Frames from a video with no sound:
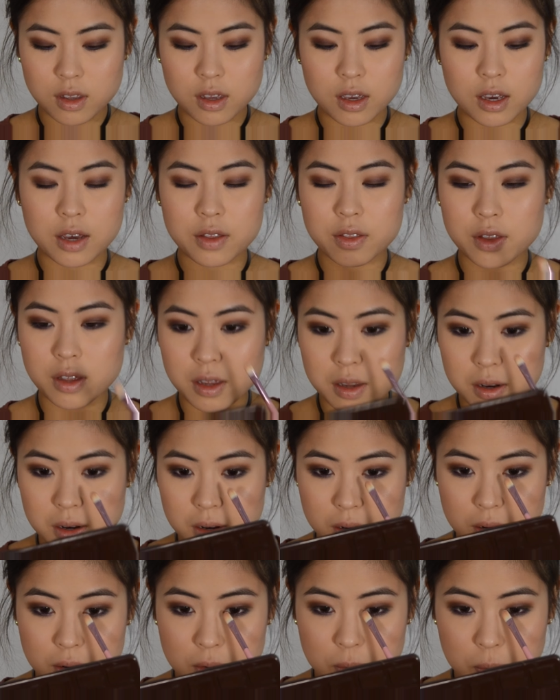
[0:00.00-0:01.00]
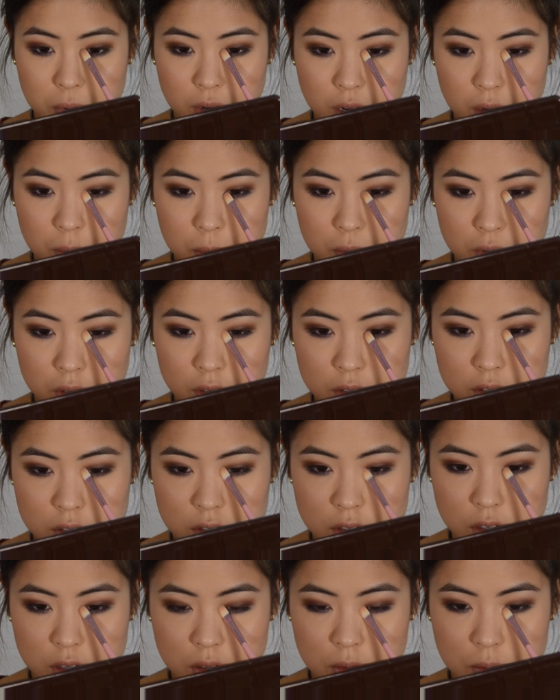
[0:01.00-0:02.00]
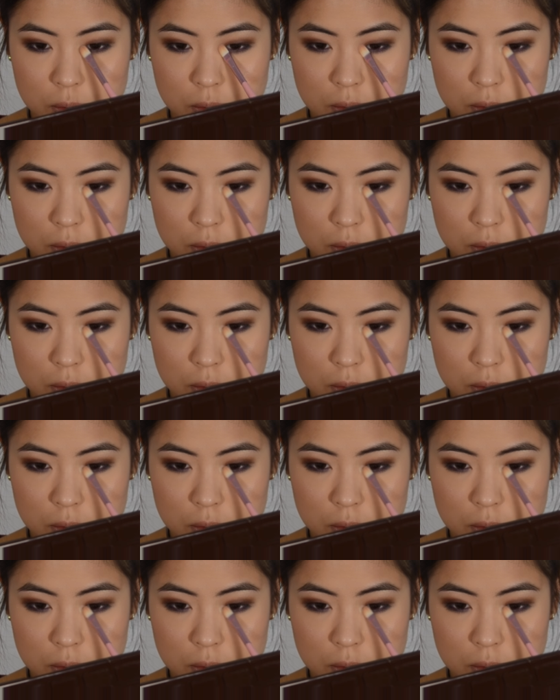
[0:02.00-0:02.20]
And then popping some